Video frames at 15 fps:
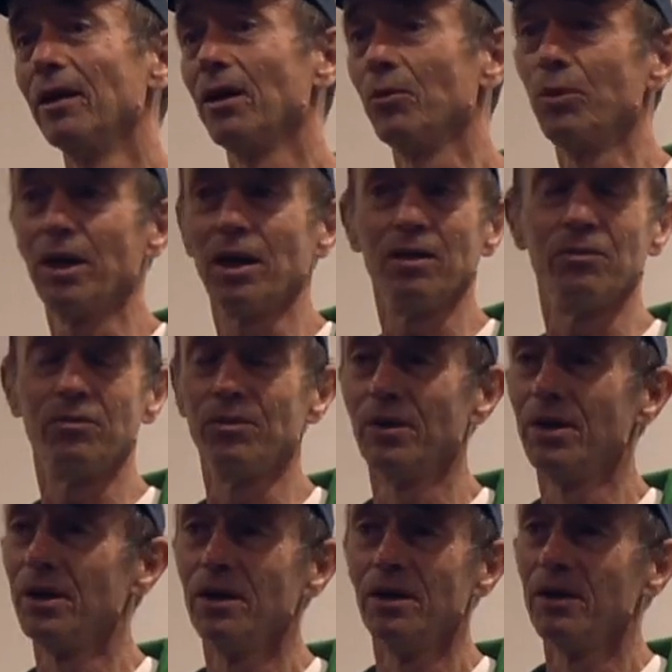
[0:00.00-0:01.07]
And we
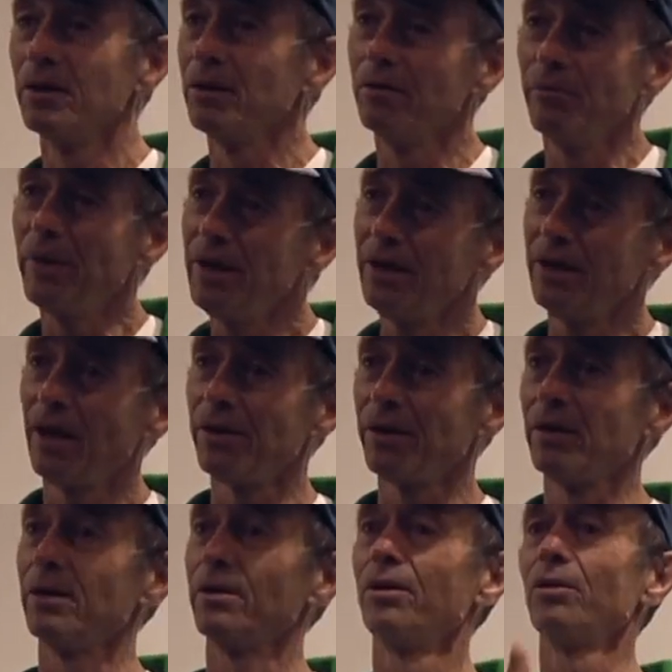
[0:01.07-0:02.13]
have many
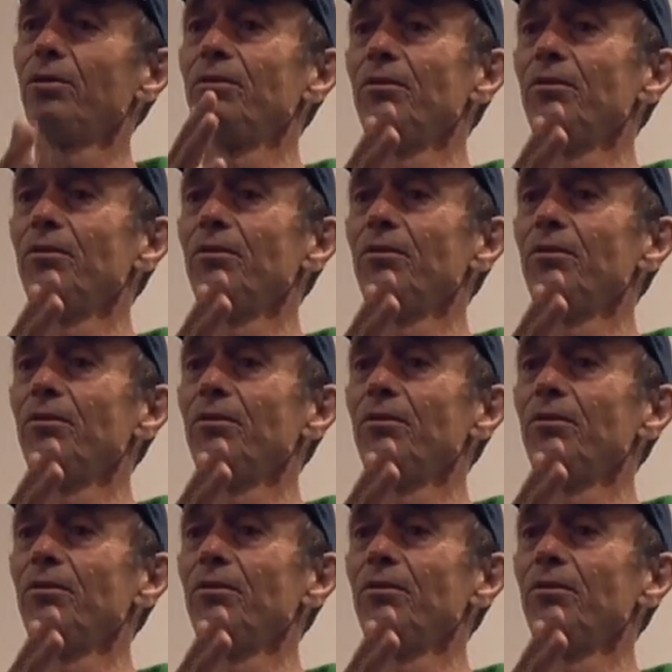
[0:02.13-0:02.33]
other,